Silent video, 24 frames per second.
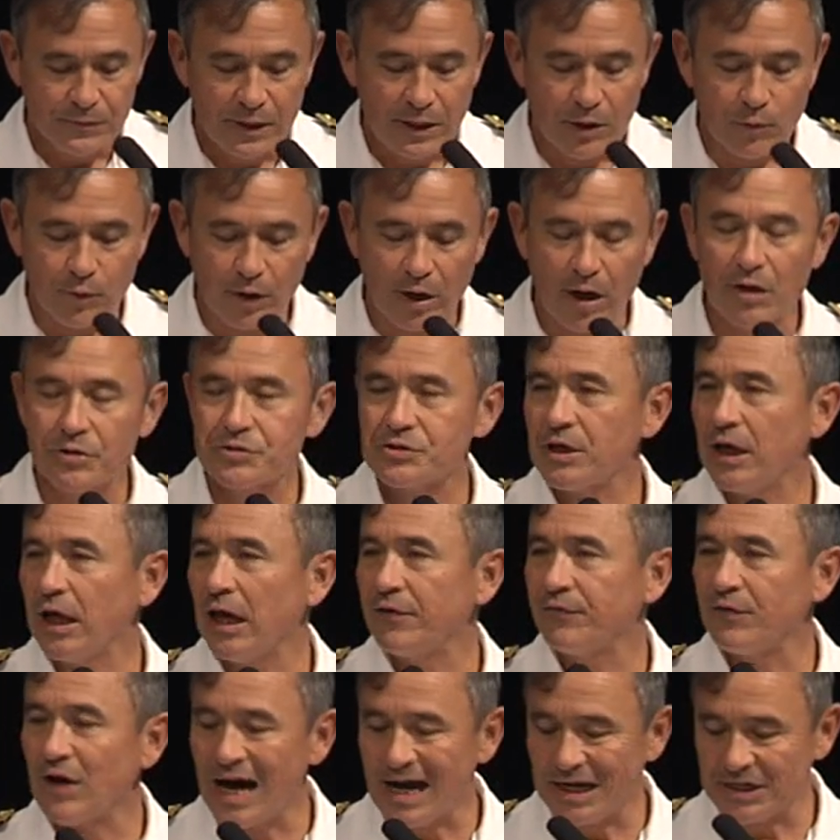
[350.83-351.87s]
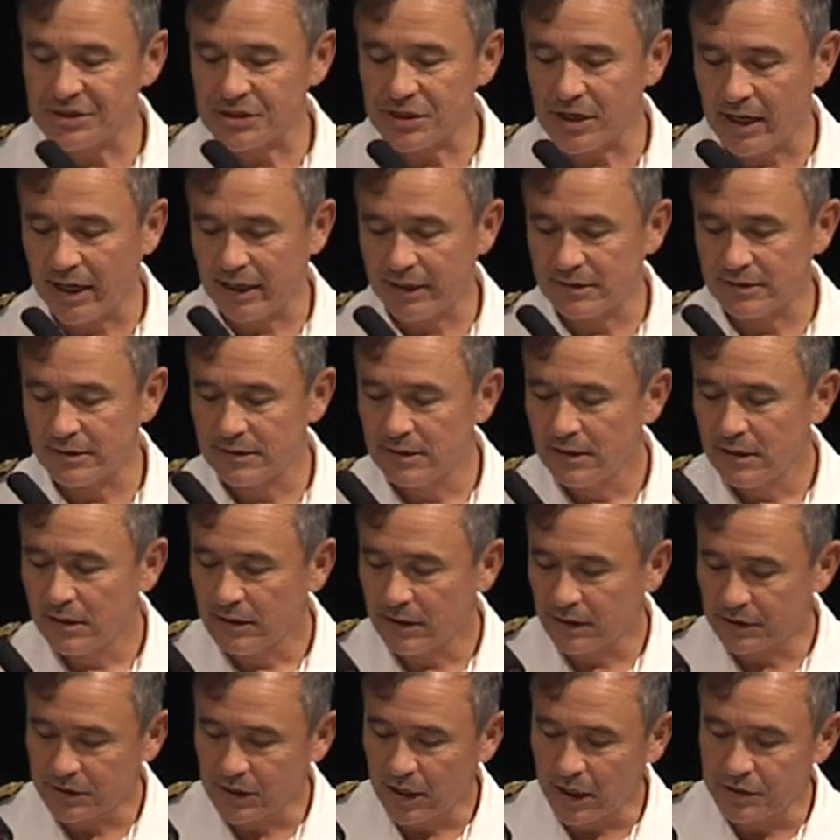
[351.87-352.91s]
And we also have IC ITE,
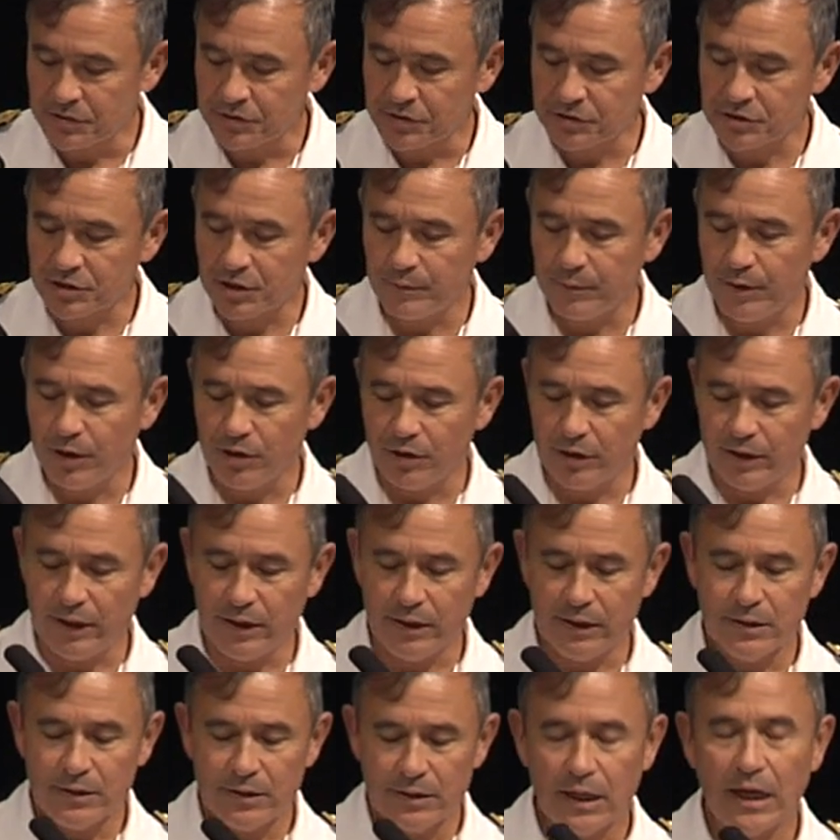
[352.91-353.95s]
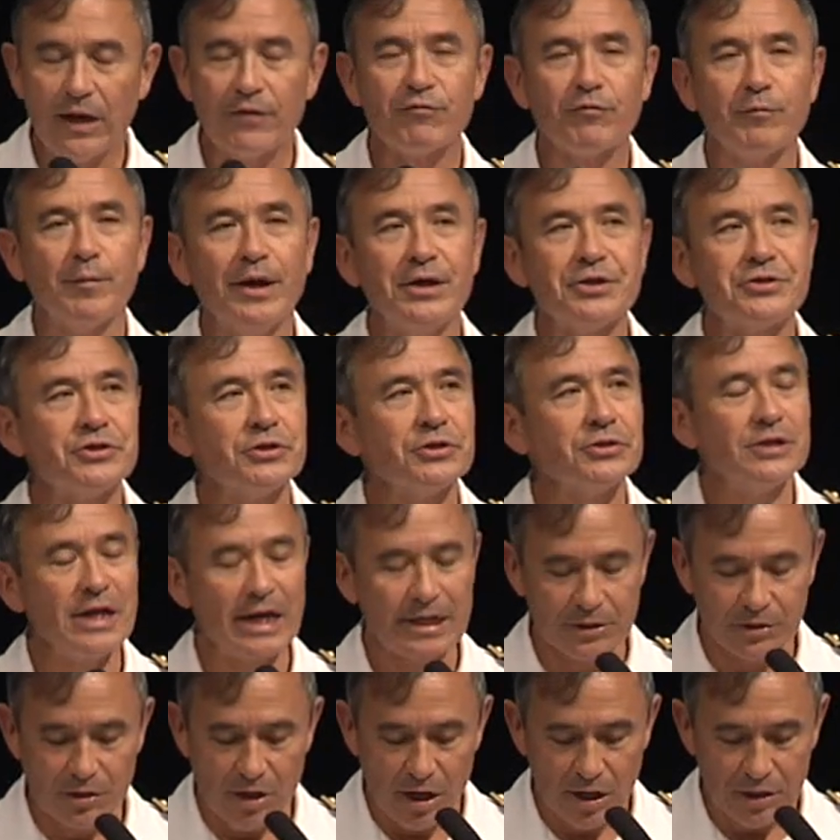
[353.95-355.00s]
the Intelligence Community Information
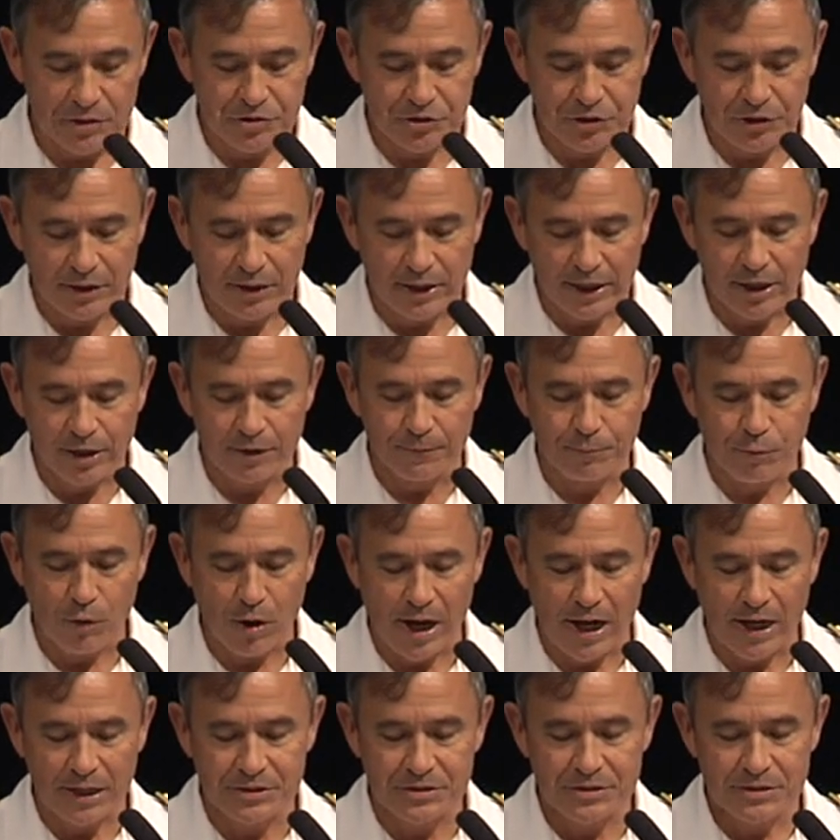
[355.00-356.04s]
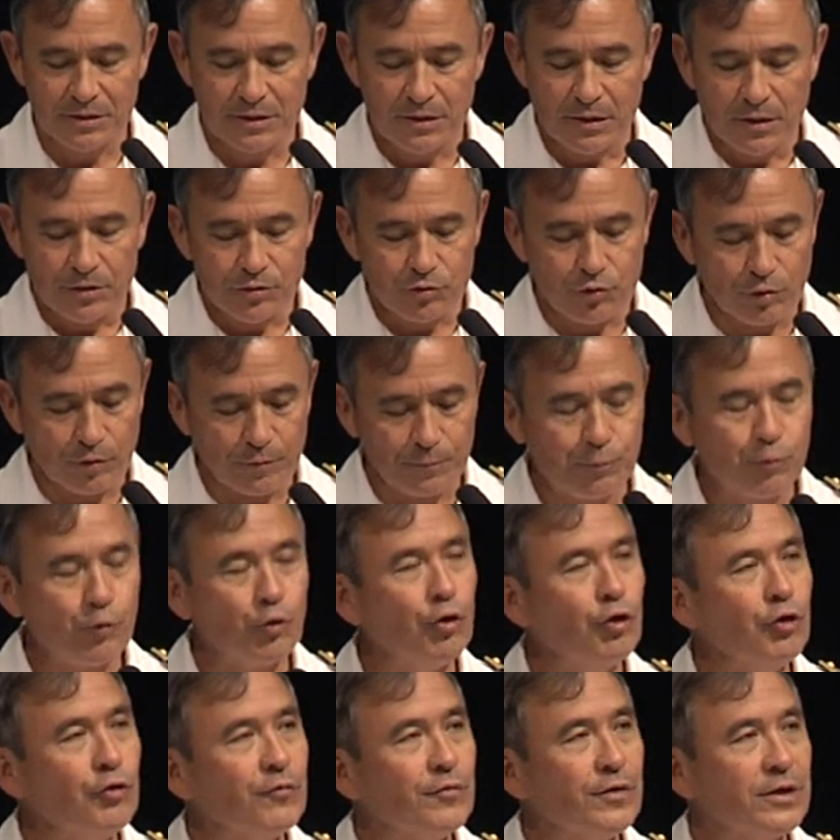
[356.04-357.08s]
Technology Enterprise, to
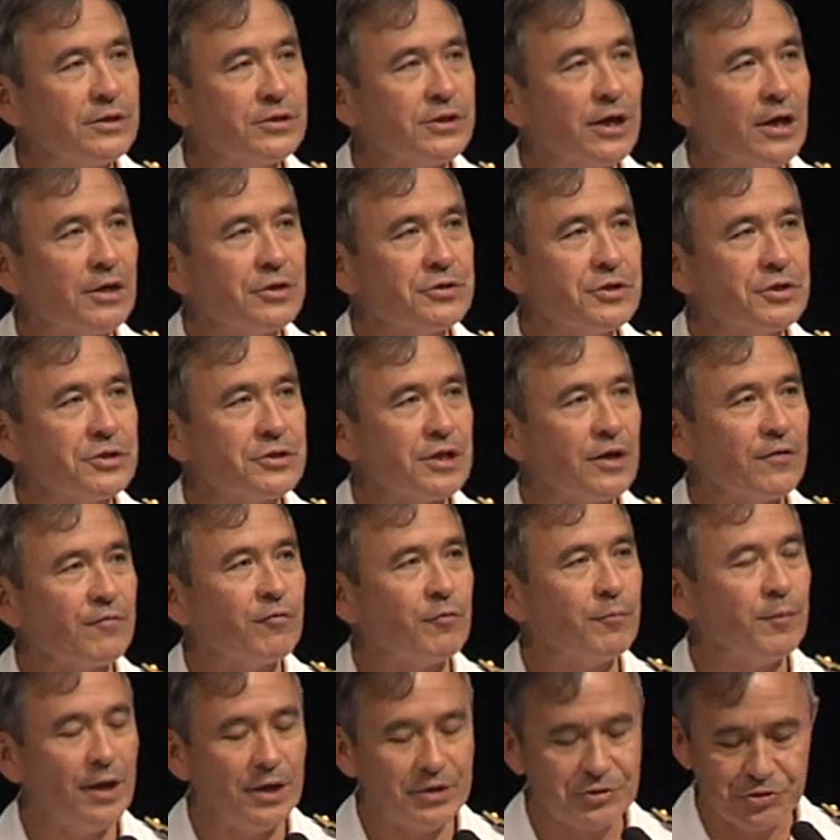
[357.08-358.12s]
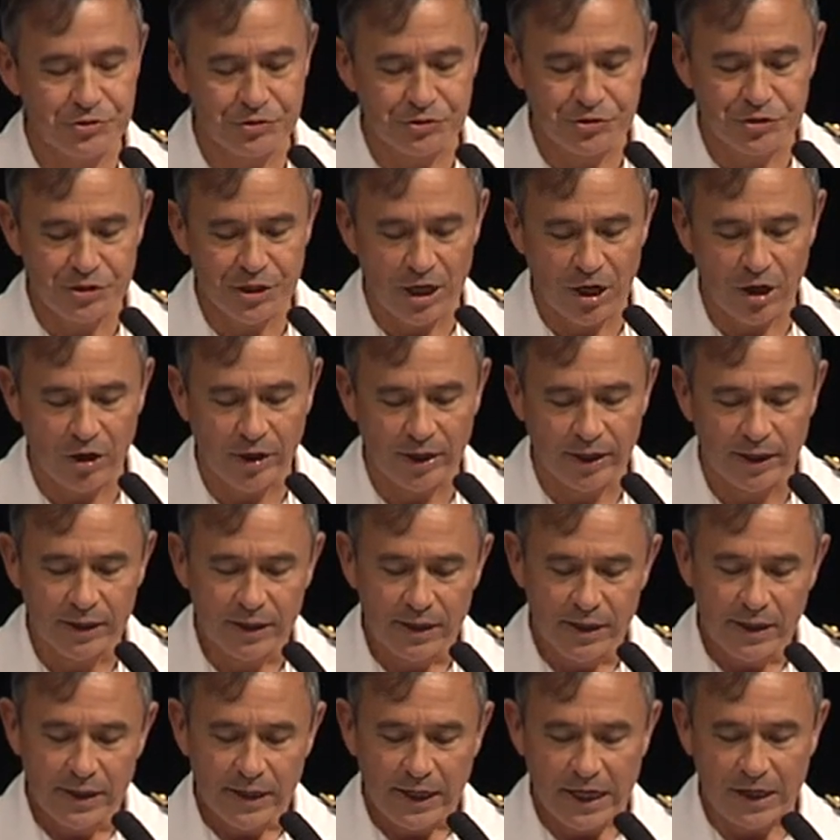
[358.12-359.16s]
improve intelligence information sharing
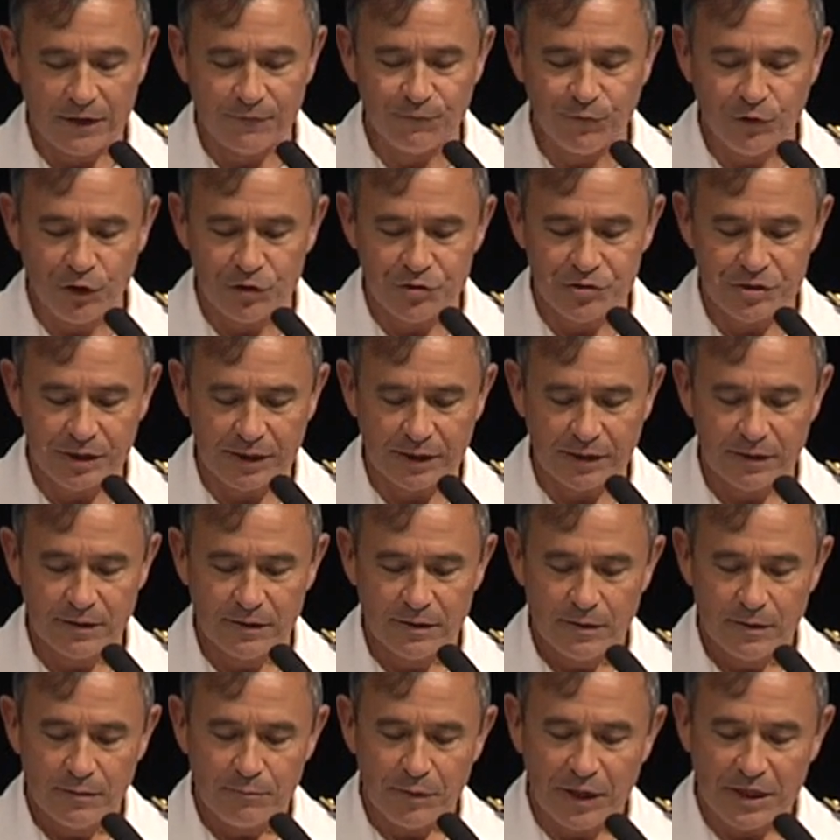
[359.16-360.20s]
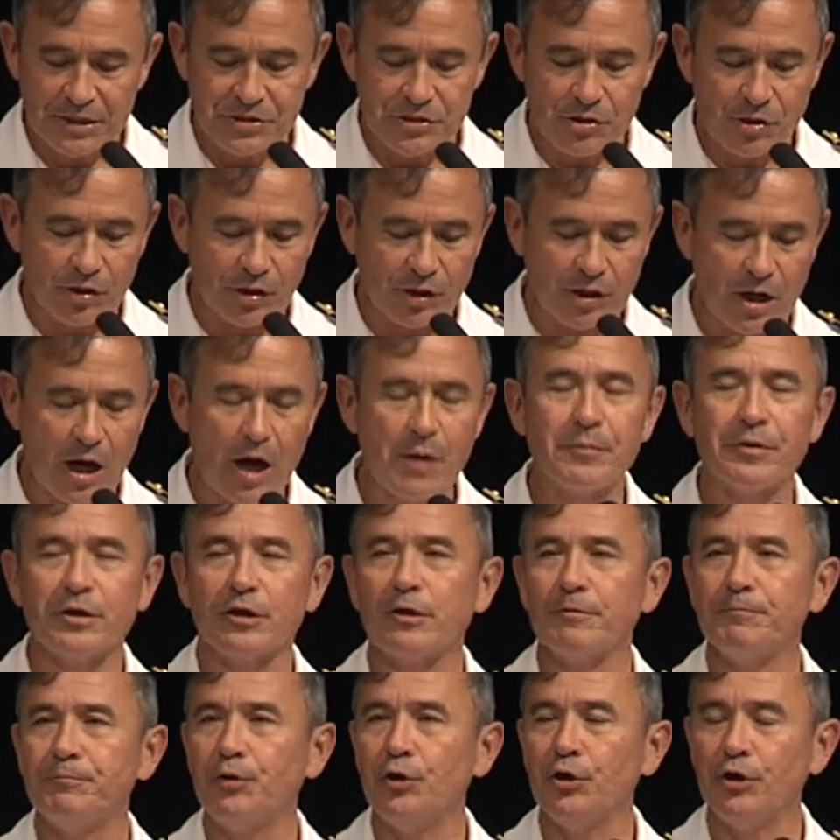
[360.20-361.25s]
and fusing based on a common
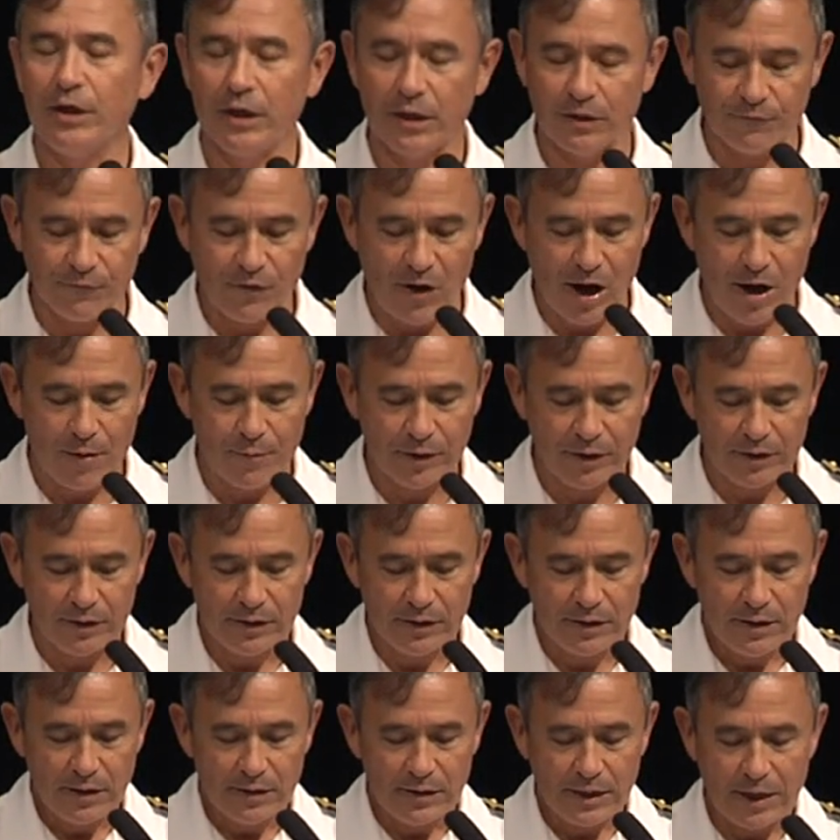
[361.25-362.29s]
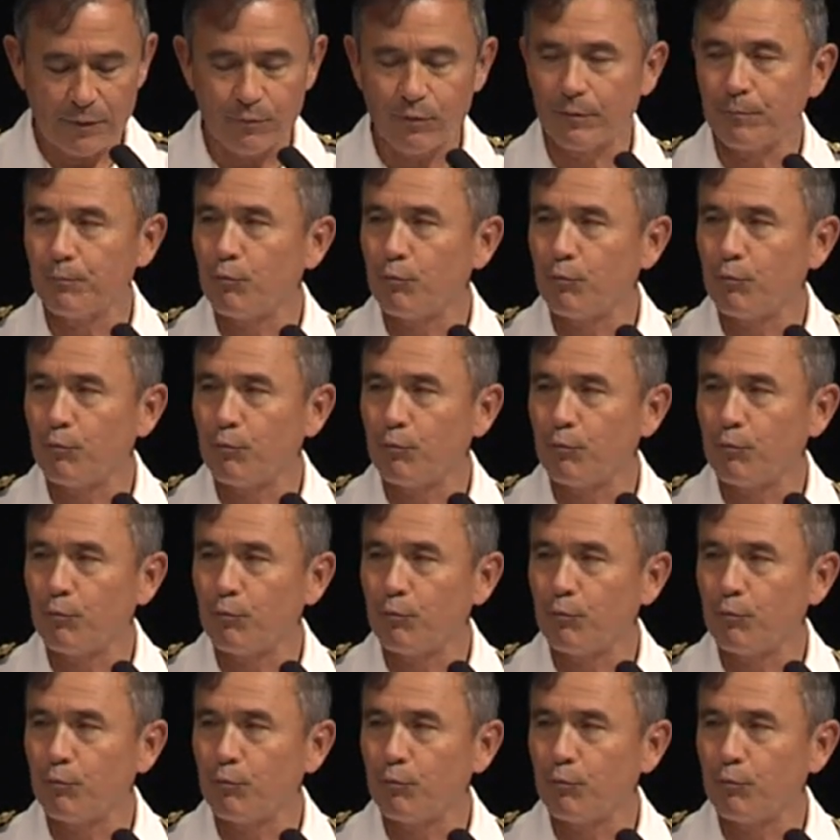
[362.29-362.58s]
computing environment that were